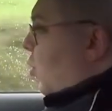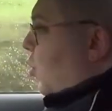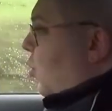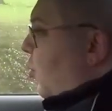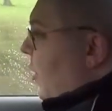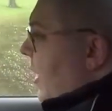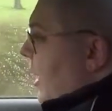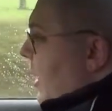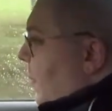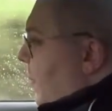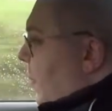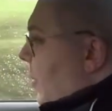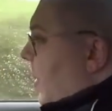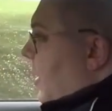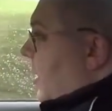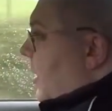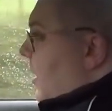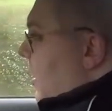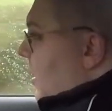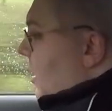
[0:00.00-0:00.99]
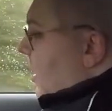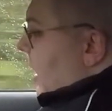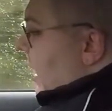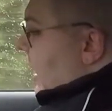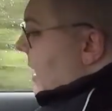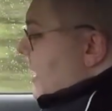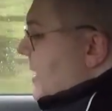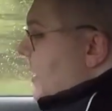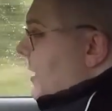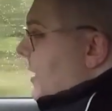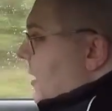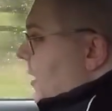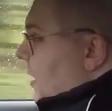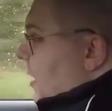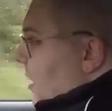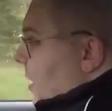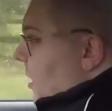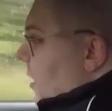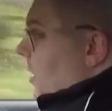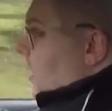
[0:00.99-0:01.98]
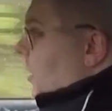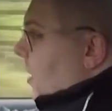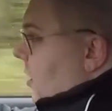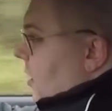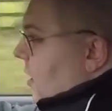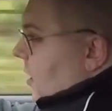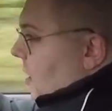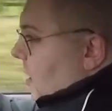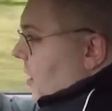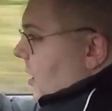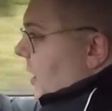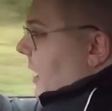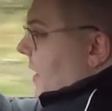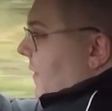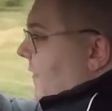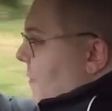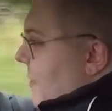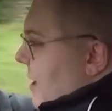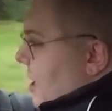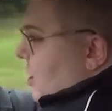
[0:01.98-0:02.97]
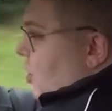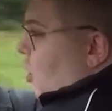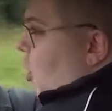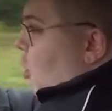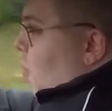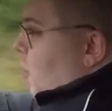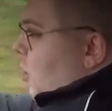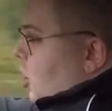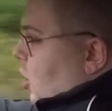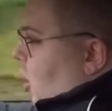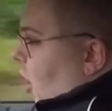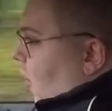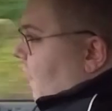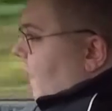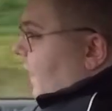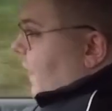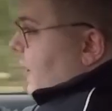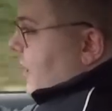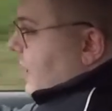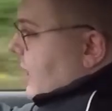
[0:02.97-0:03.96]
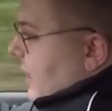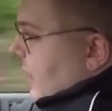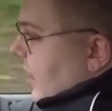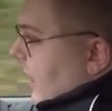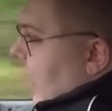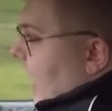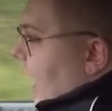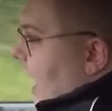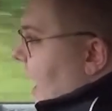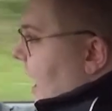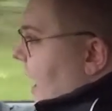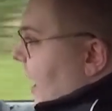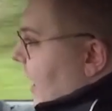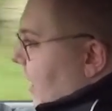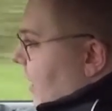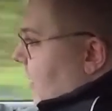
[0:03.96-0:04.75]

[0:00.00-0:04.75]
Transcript: grip is giving me so much confidence in the car.